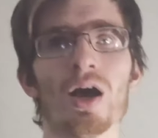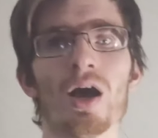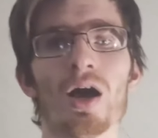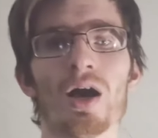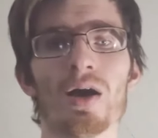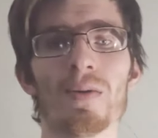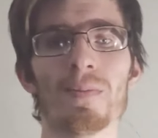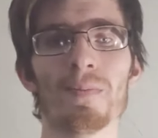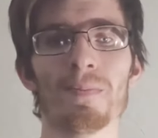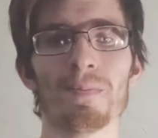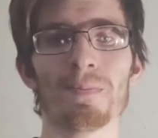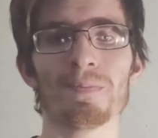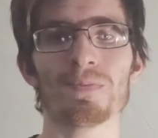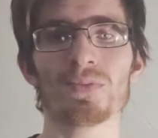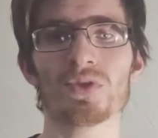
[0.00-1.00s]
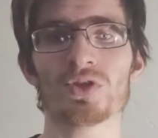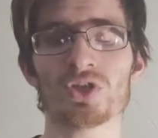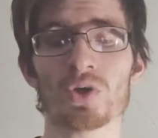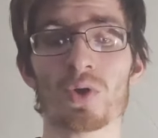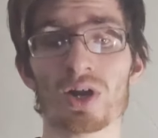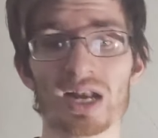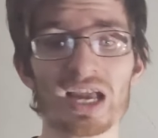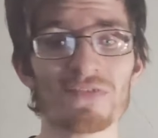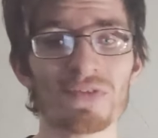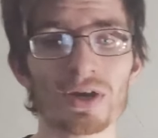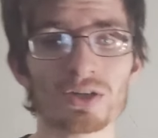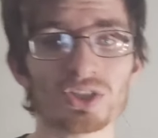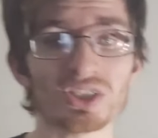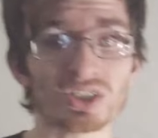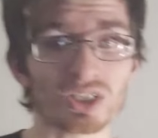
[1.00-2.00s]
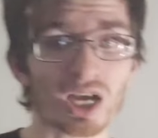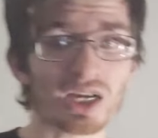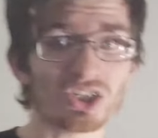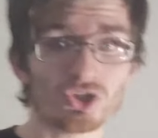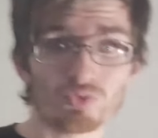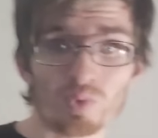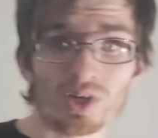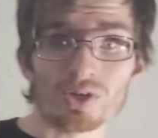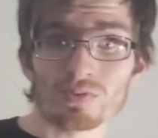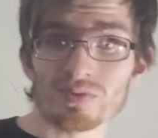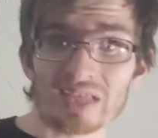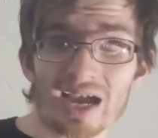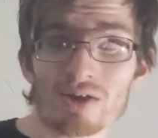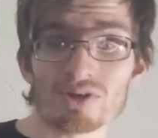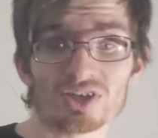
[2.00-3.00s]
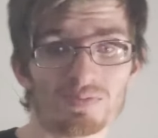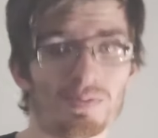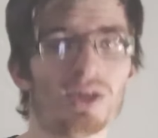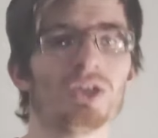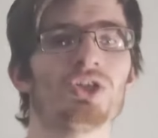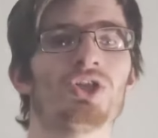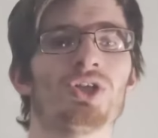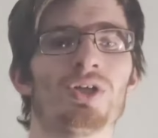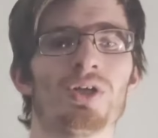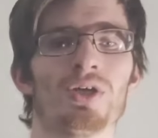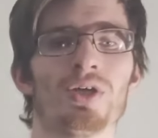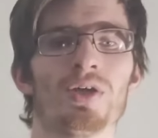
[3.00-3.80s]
So our life energy is not dwindled down as much.